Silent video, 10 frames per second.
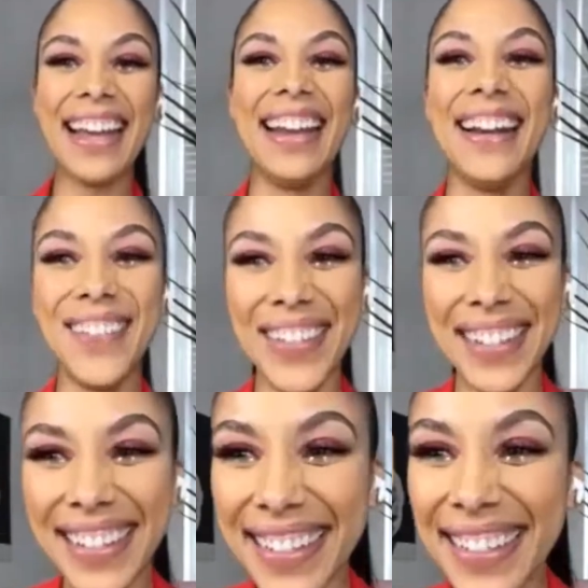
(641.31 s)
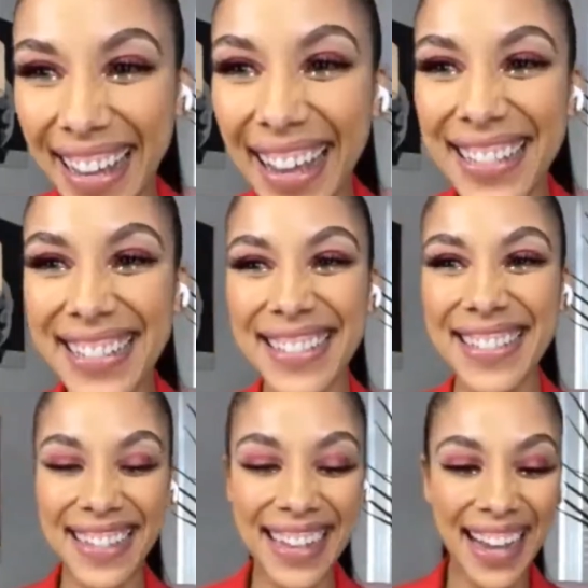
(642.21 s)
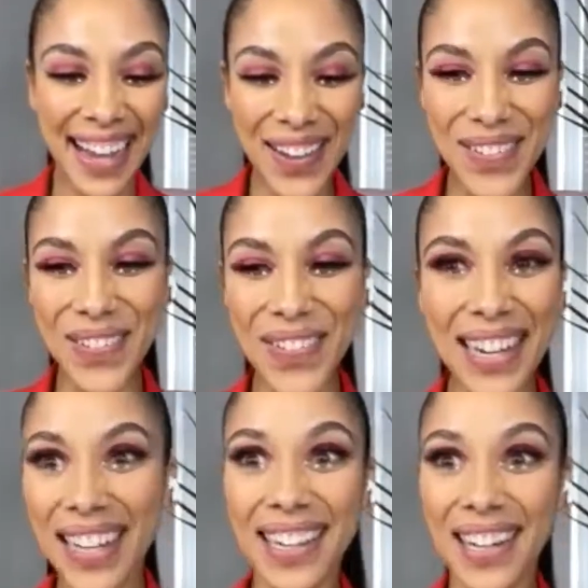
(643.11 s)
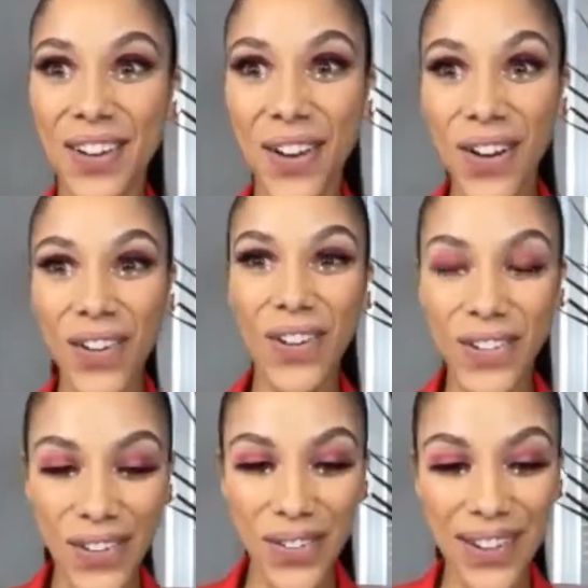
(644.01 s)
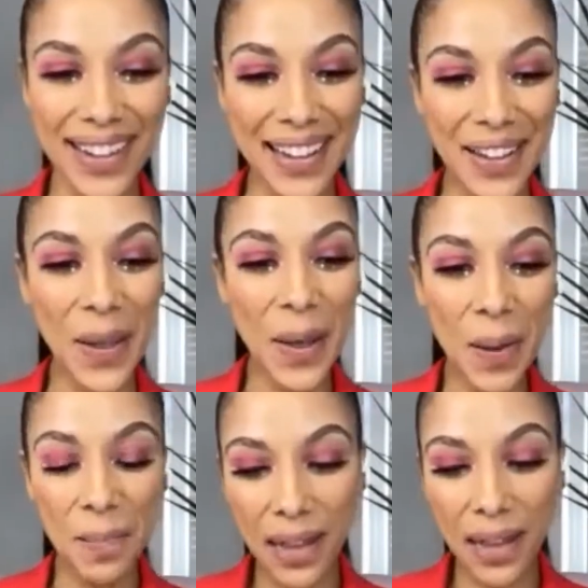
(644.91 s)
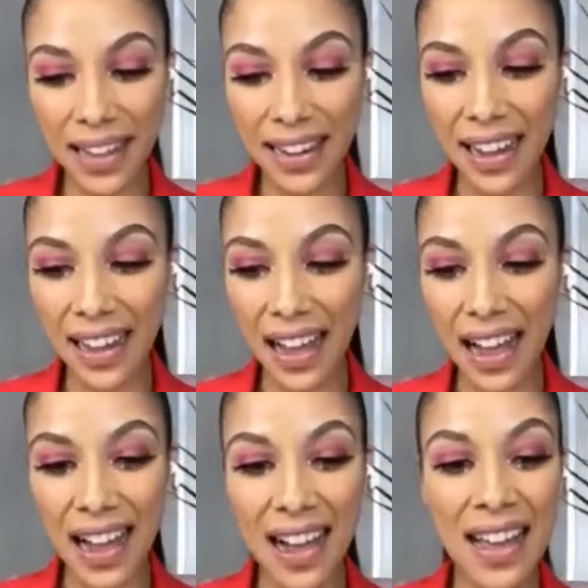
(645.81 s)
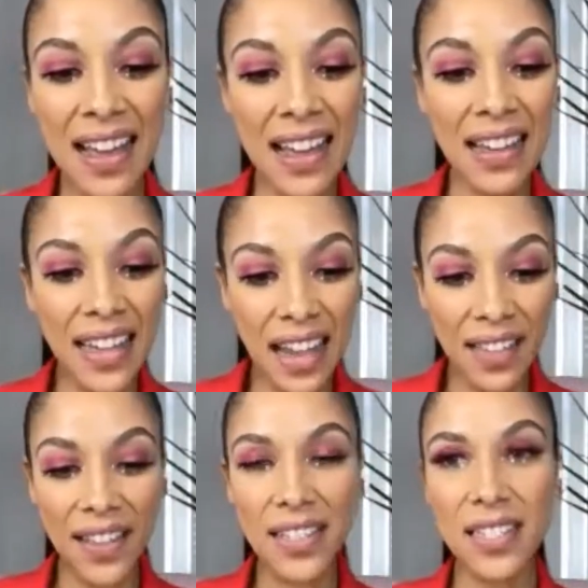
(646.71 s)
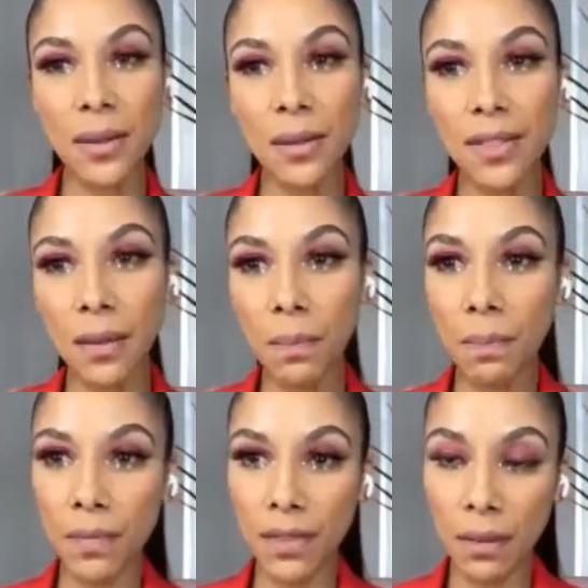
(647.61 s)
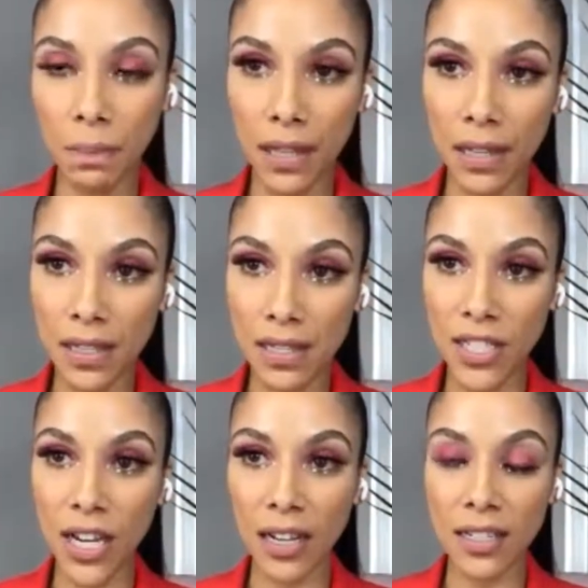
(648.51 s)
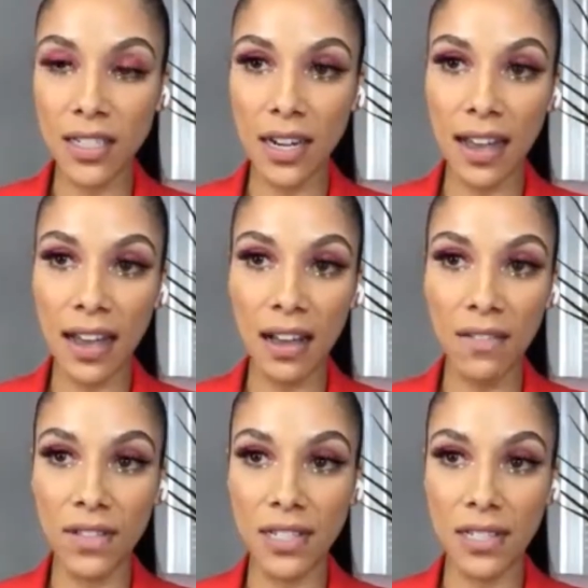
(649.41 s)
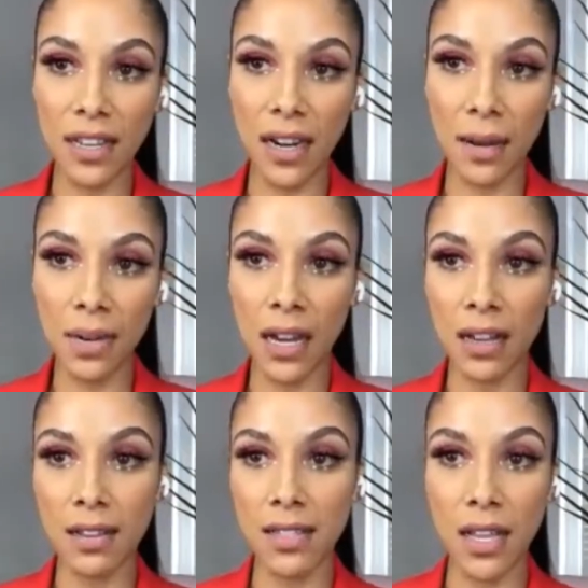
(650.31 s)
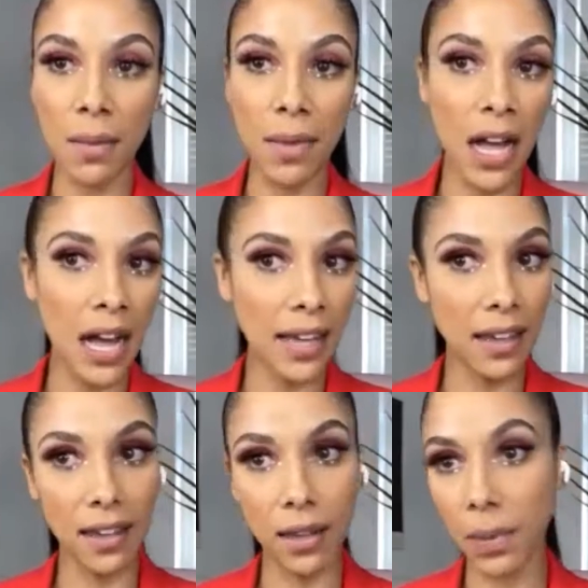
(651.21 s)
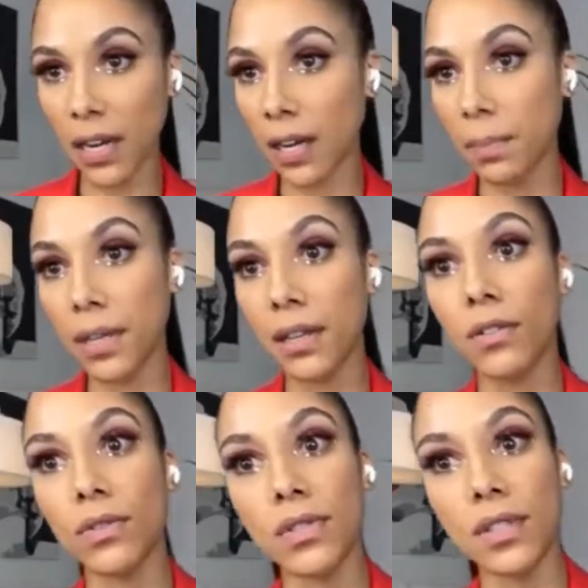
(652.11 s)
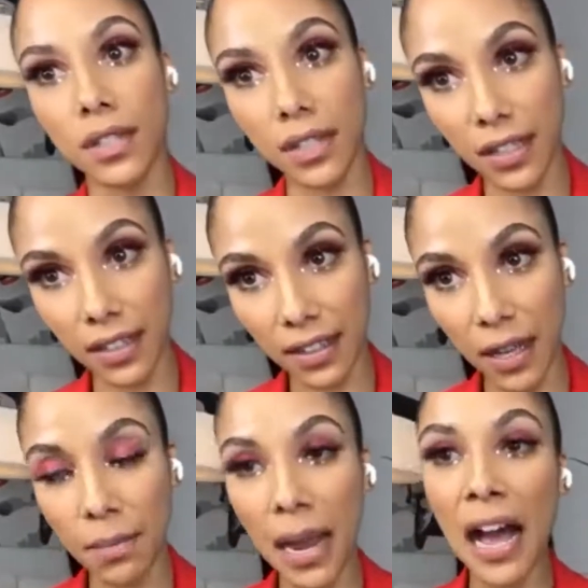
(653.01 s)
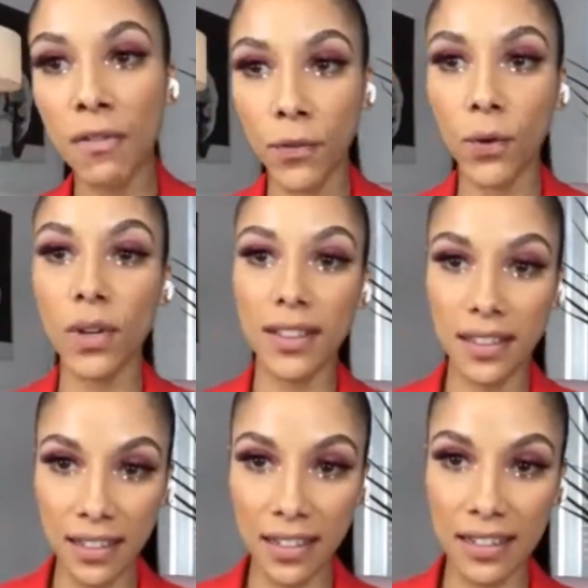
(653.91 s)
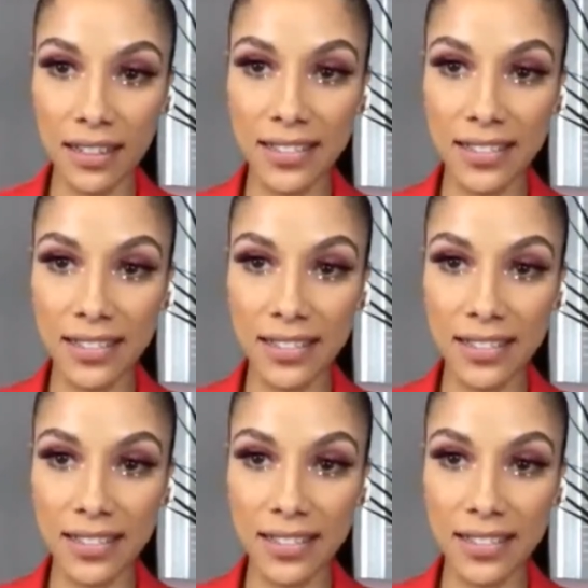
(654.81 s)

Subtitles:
And I'm like, yes, I'm Dominican. They're like, no way. But yeah, that's the biggest challenge that I have is that I'm not Salma Hayek, Penelope Cruz looking. I'm Afro-Latina.